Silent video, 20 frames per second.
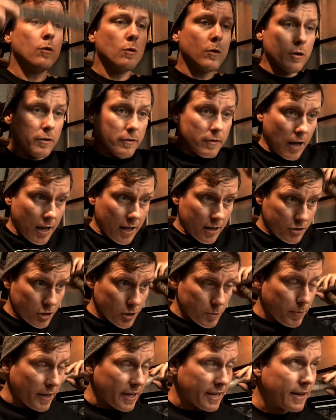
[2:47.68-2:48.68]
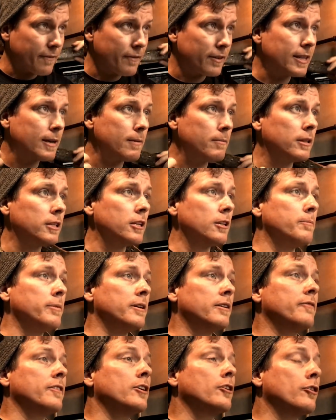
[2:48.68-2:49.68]
or just by giving them a little
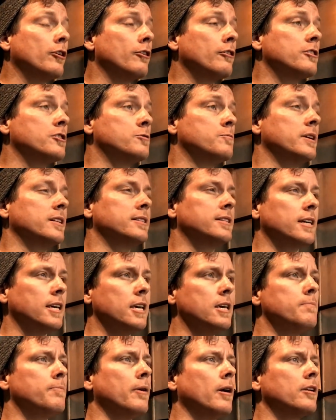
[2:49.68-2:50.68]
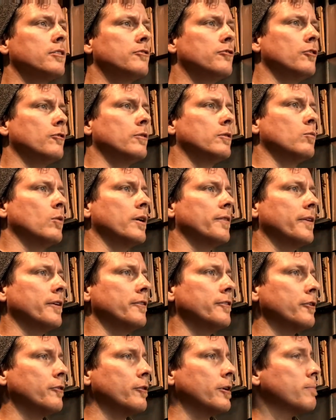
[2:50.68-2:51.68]
bit of encouragement to keep on doing what
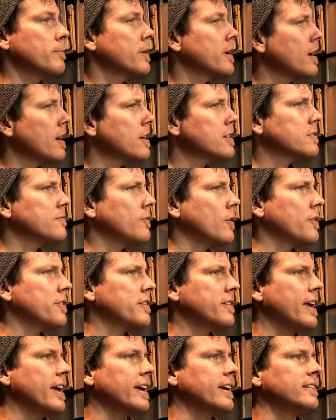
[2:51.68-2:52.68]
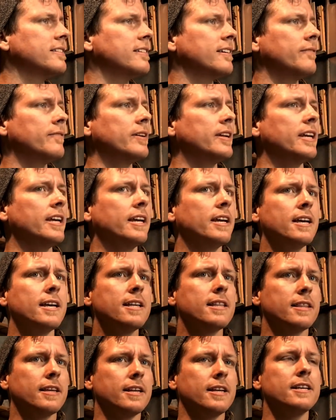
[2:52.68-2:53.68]
they're doing because of all the negativity
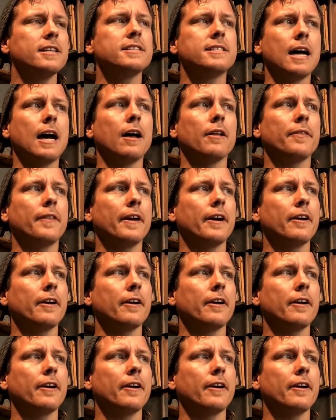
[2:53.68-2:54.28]
that is out